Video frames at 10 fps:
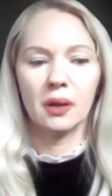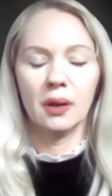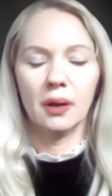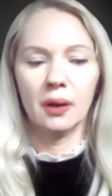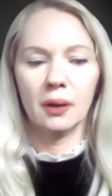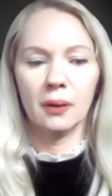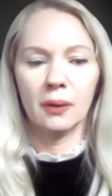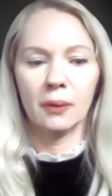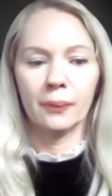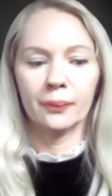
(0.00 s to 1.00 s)

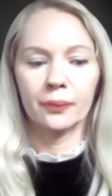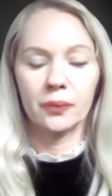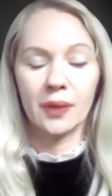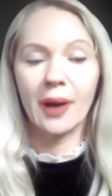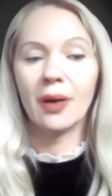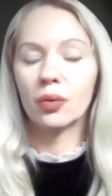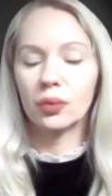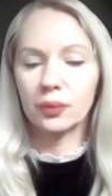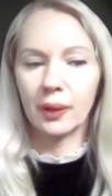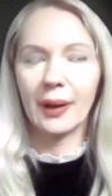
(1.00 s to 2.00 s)
Um, now,
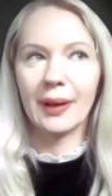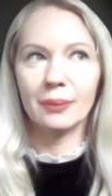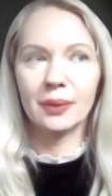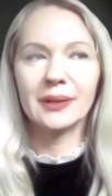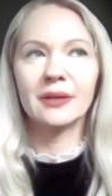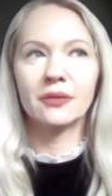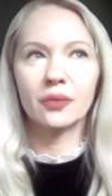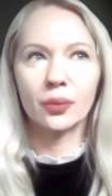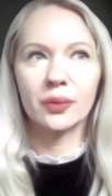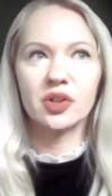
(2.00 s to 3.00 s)
I believe
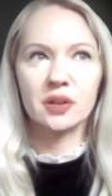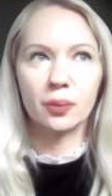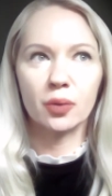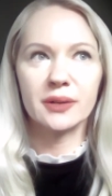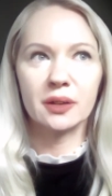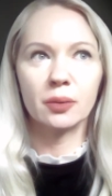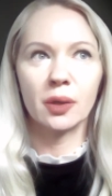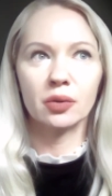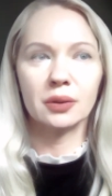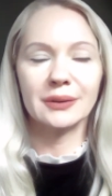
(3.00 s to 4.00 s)
we just posted
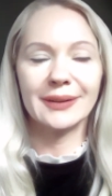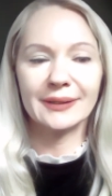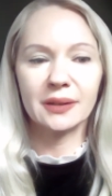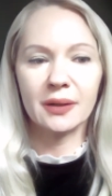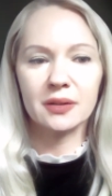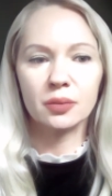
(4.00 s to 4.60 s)
one on LinkedIn as